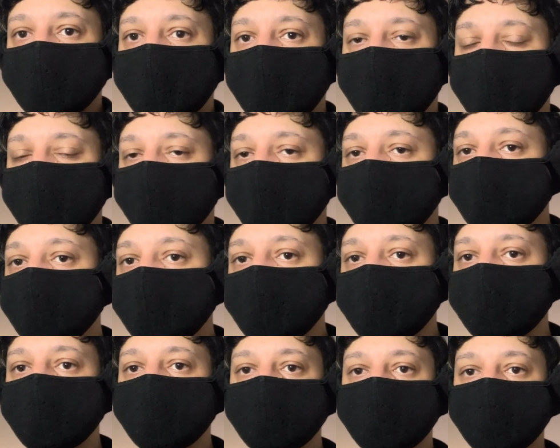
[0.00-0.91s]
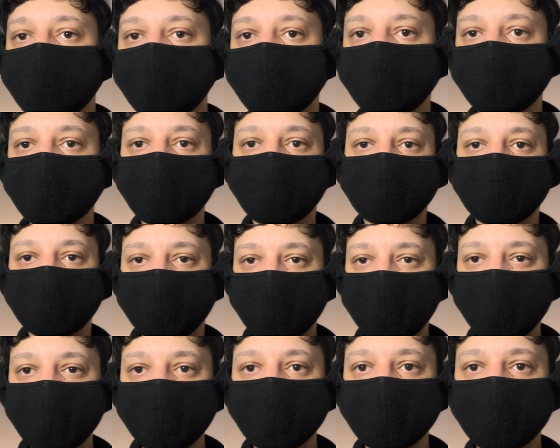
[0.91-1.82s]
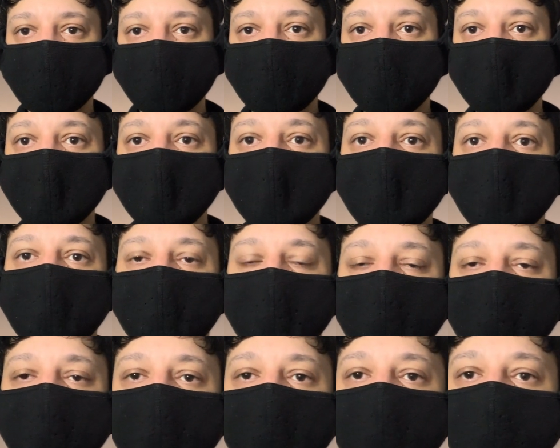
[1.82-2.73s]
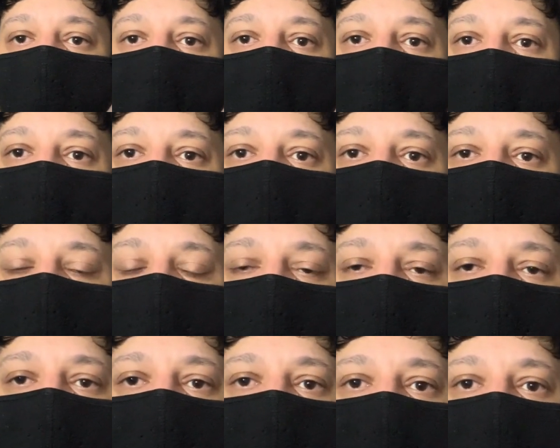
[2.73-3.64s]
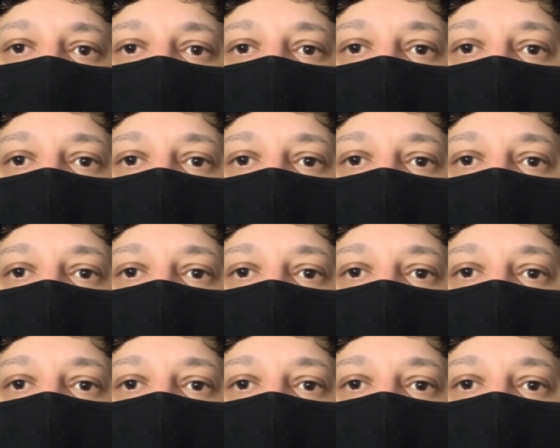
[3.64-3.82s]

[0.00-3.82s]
I'm only going for the content editor. And the reason why is because